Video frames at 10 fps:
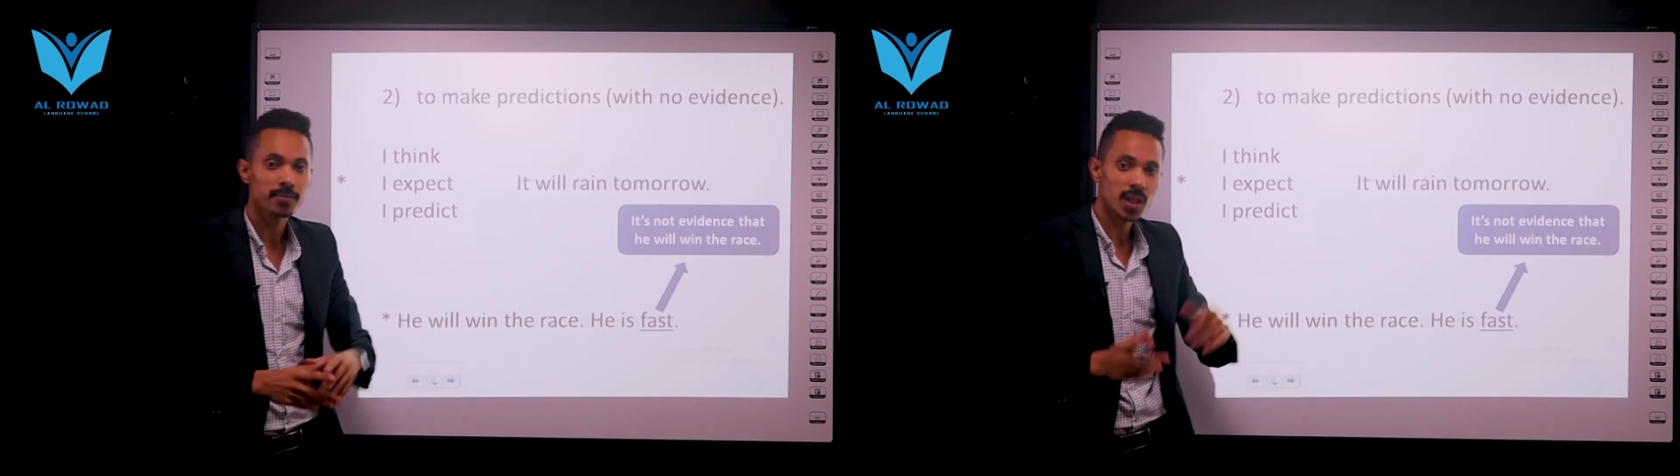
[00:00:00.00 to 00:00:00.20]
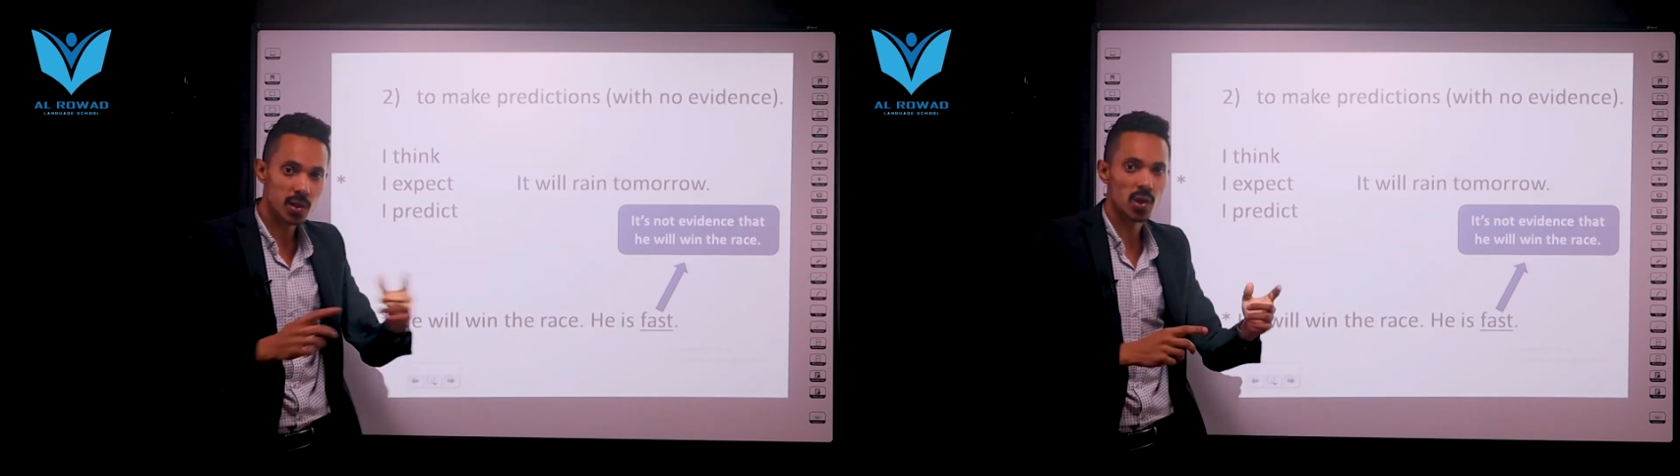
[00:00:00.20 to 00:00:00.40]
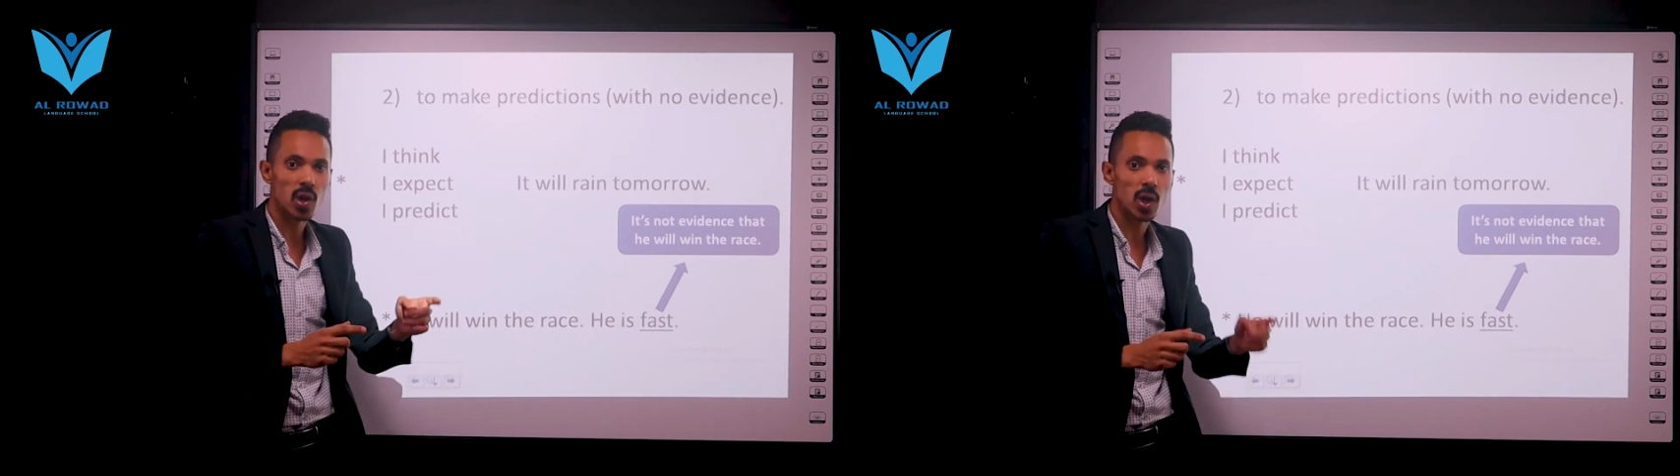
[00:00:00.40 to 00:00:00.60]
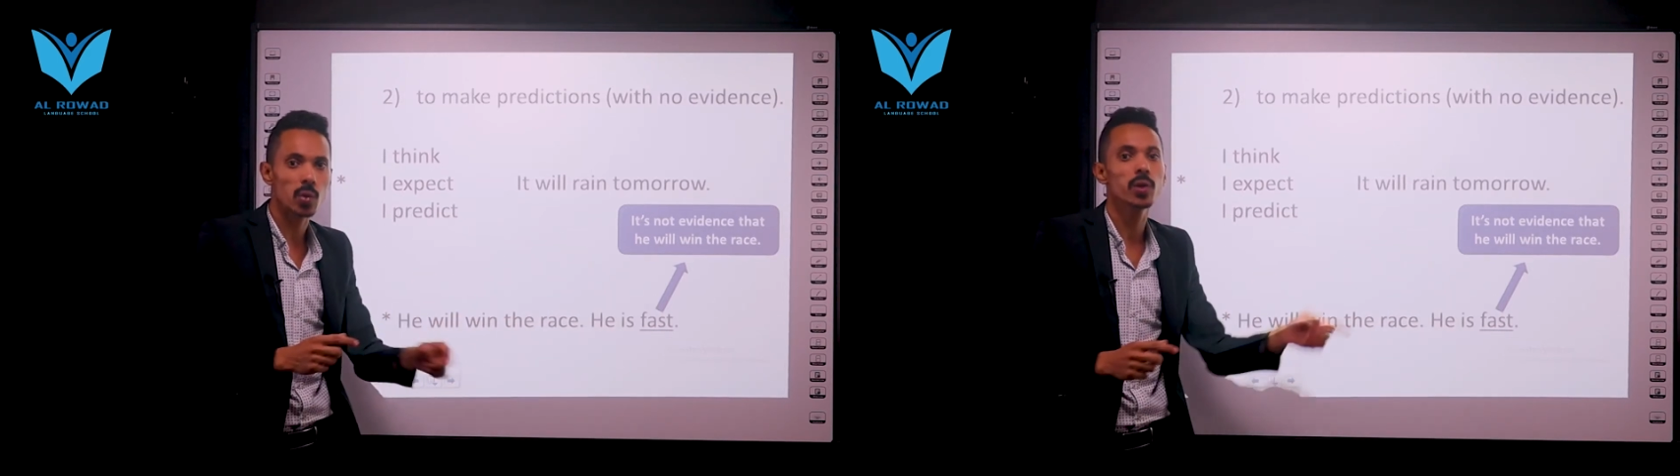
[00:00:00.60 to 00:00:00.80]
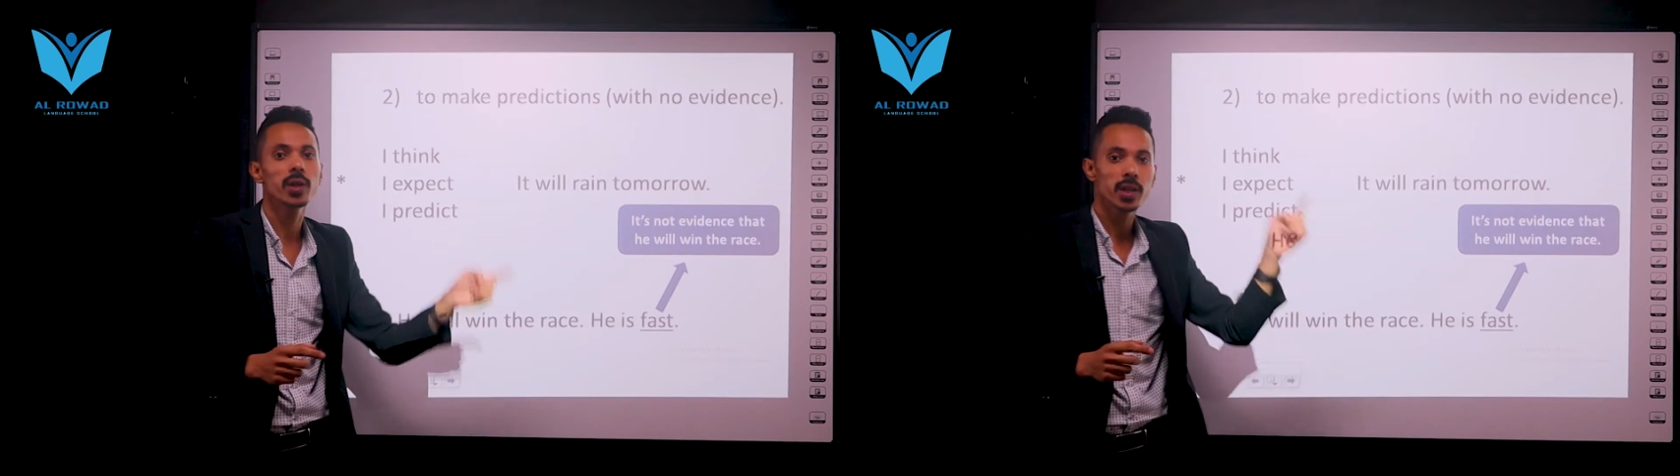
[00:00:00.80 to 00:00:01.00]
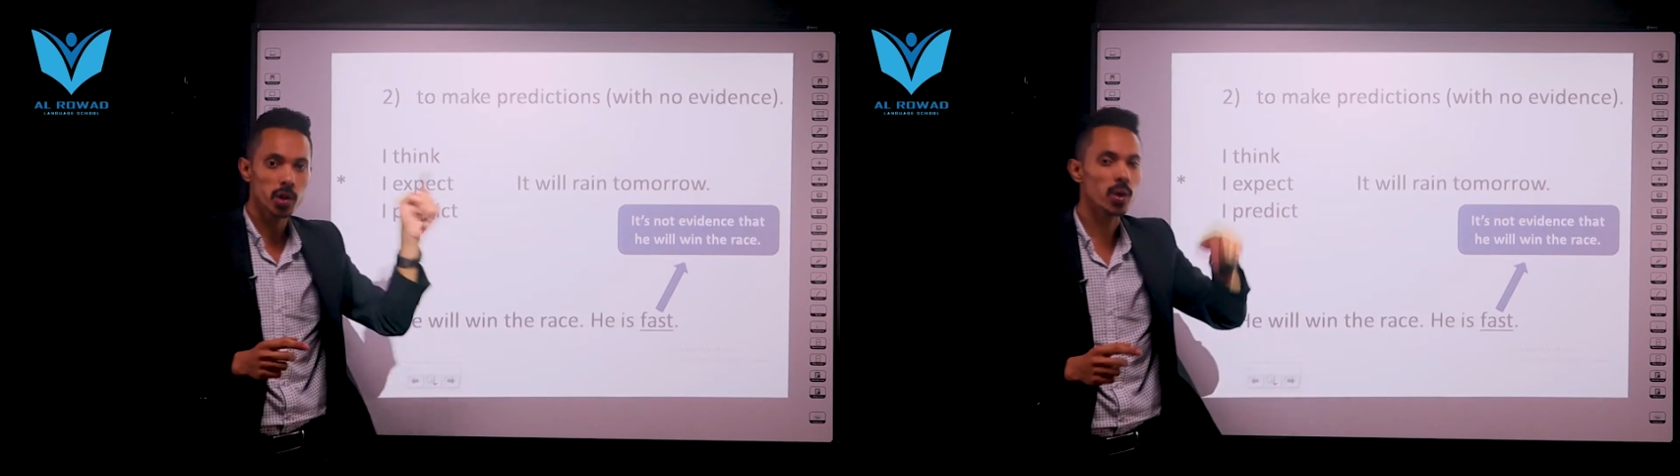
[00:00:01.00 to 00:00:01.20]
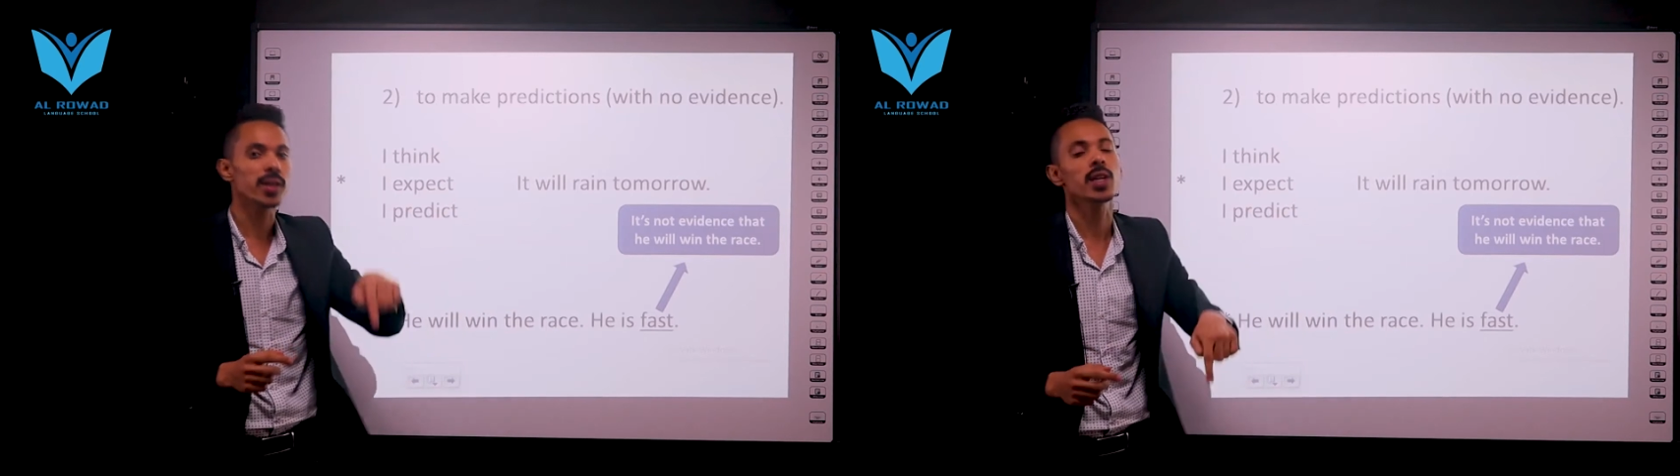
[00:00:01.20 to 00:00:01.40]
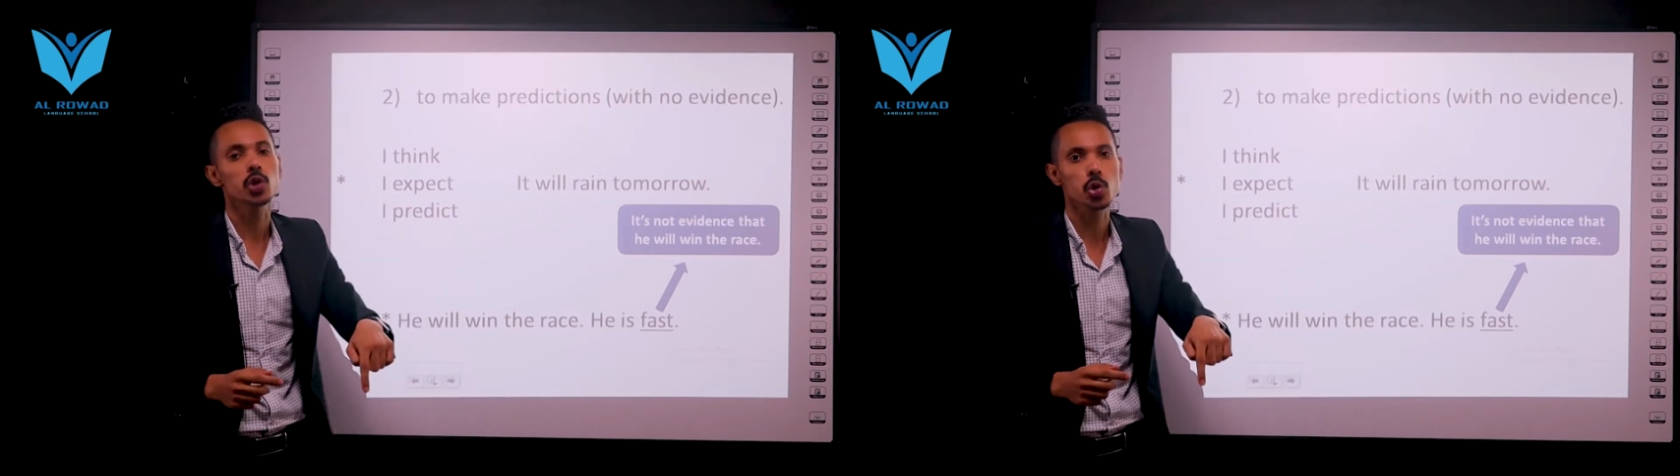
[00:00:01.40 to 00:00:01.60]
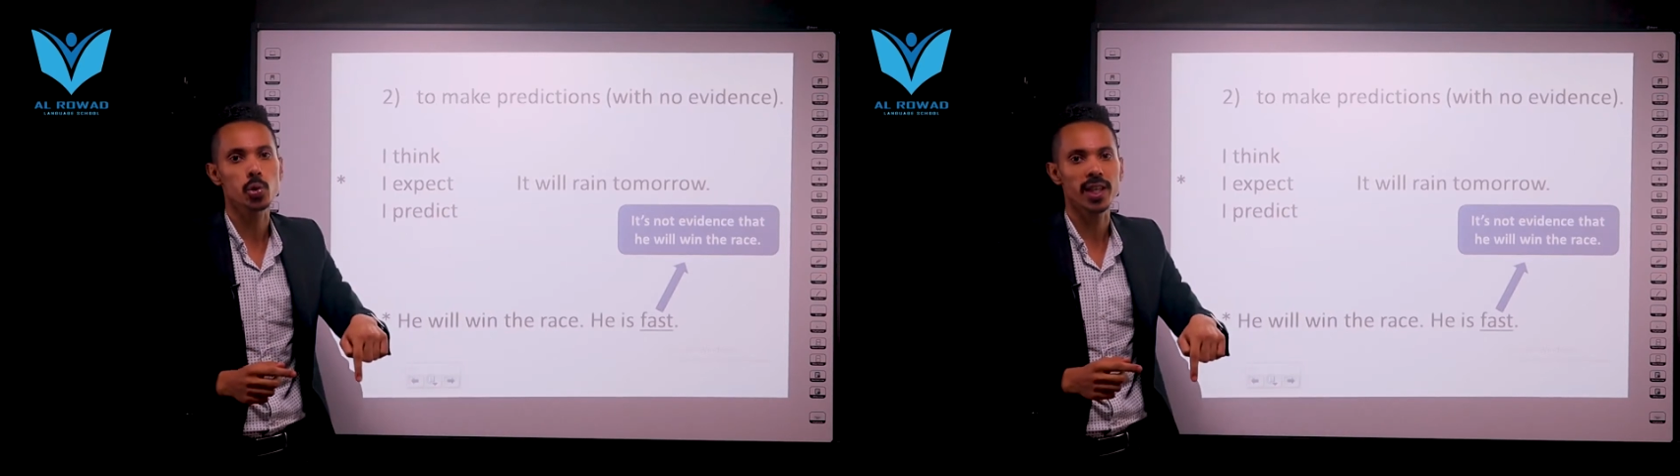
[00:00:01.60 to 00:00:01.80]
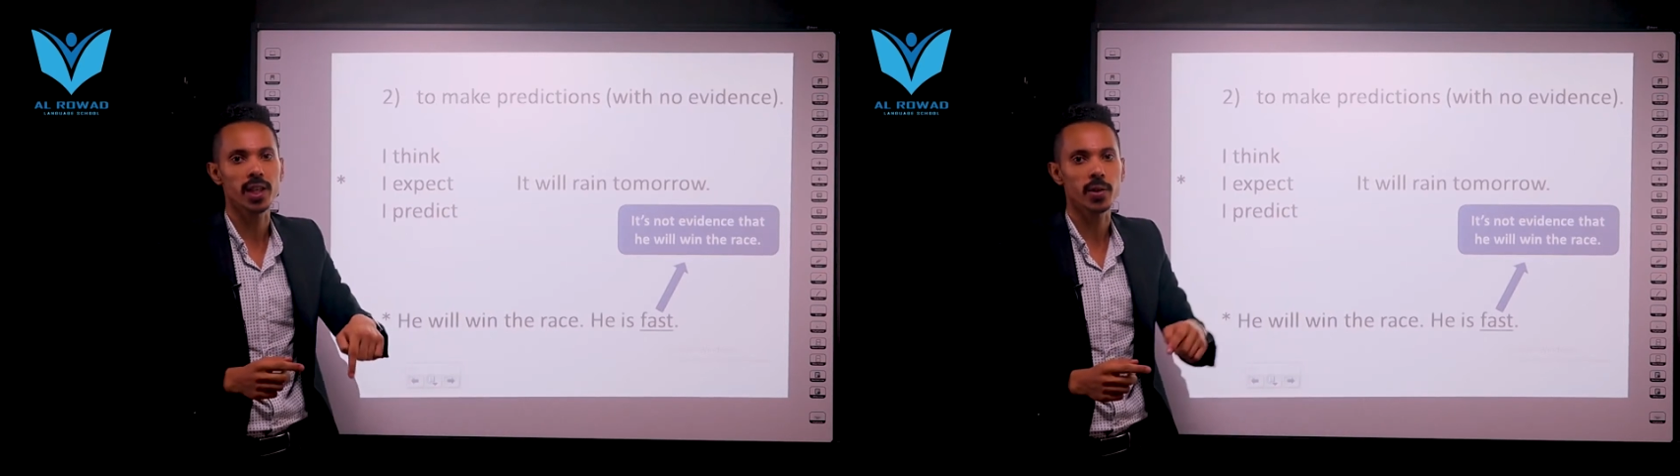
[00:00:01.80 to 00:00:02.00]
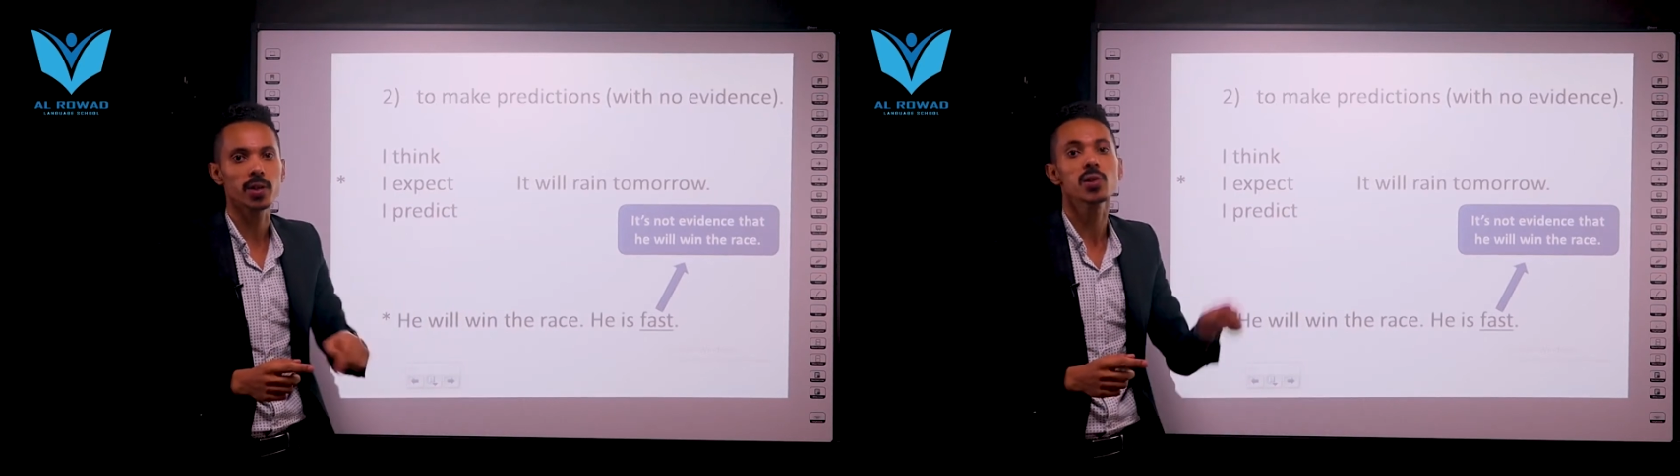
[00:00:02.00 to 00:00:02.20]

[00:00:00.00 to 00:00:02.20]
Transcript: So you are not sure here.